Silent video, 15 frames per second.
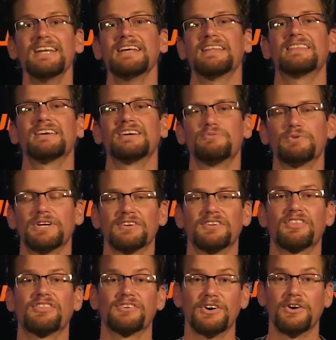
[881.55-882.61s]
anything we could
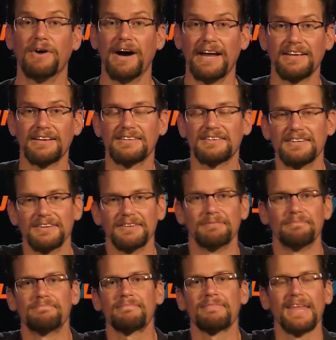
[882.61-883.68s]
throw at it here.
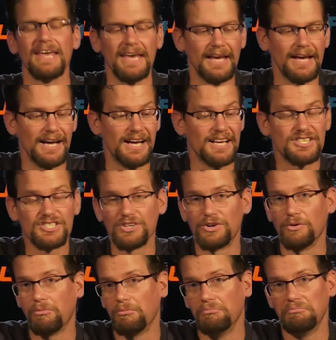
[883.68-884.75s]
Uh,
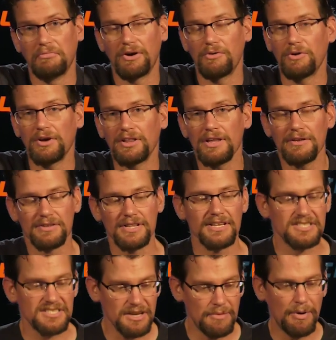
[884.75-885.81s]
so uh,
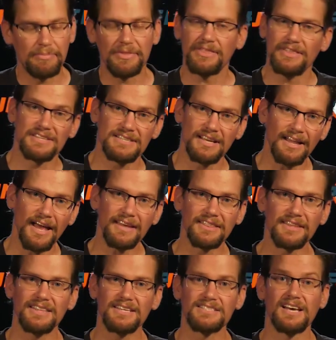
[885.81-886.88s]
let's sum up the things I like,
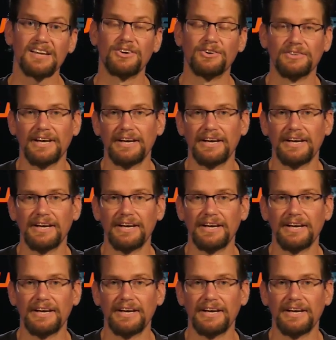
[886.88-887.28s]
the things I don't